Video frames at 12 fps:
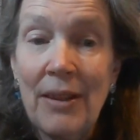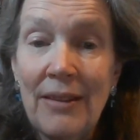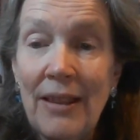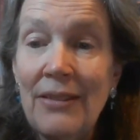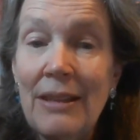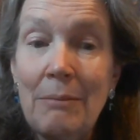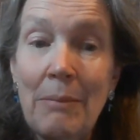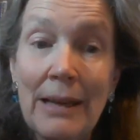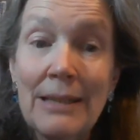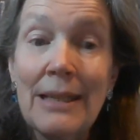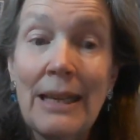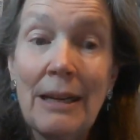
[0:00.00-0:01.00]
That the
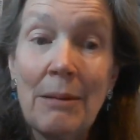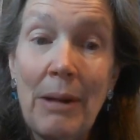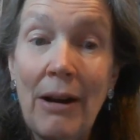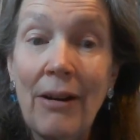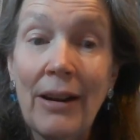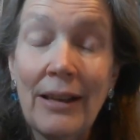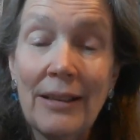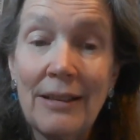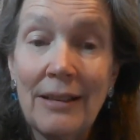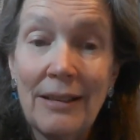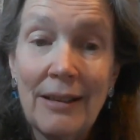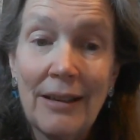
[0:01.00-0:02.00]

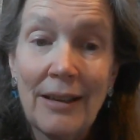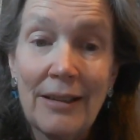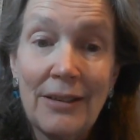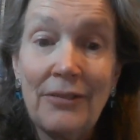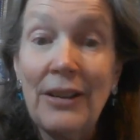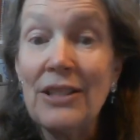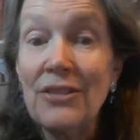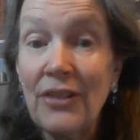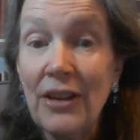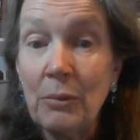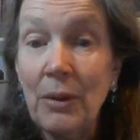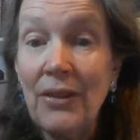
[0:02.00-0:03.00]
Mexican-American Defense
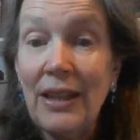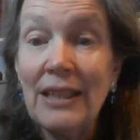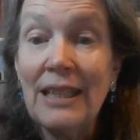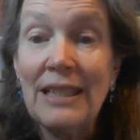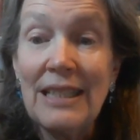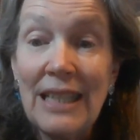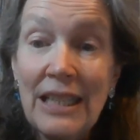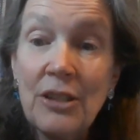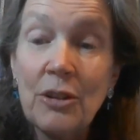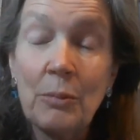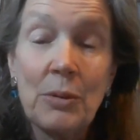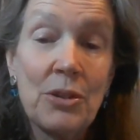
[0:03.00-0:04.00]
Fund would then continue
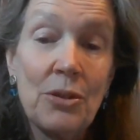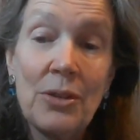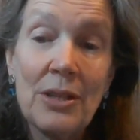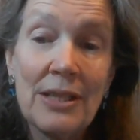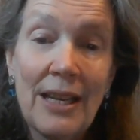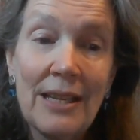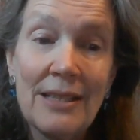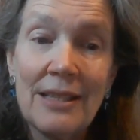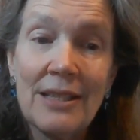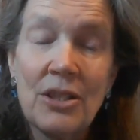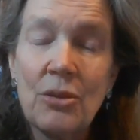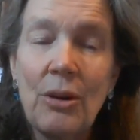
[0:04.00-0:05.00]
to pursue this case
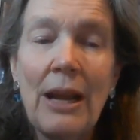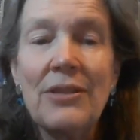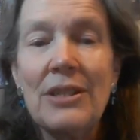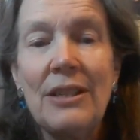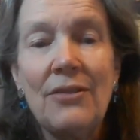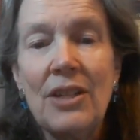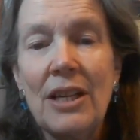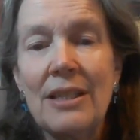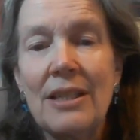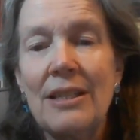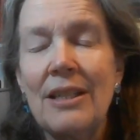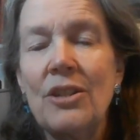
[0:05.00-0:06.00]
is a travesty of
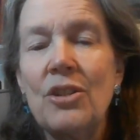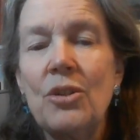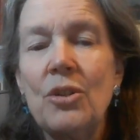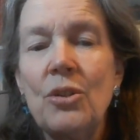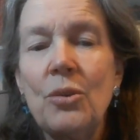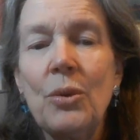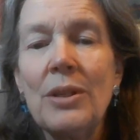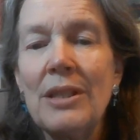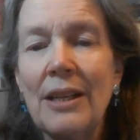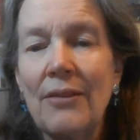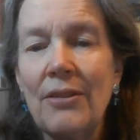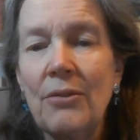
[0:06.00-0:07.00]
justice and a
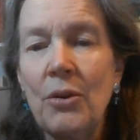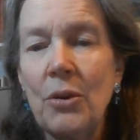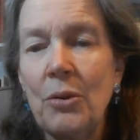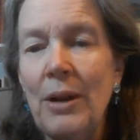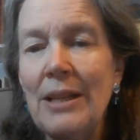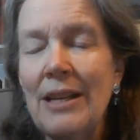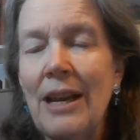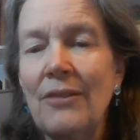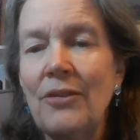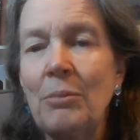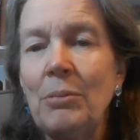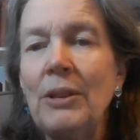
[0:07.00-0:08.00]
twisting of the Voter Rights Act
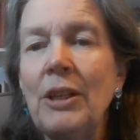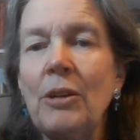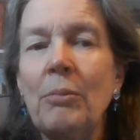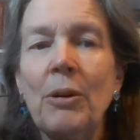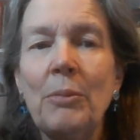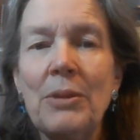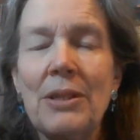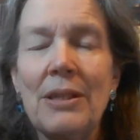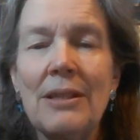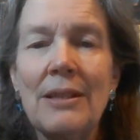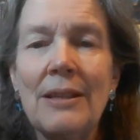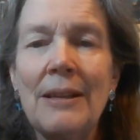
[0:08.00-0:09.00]
for political
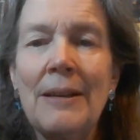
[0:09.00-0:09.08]
purposes.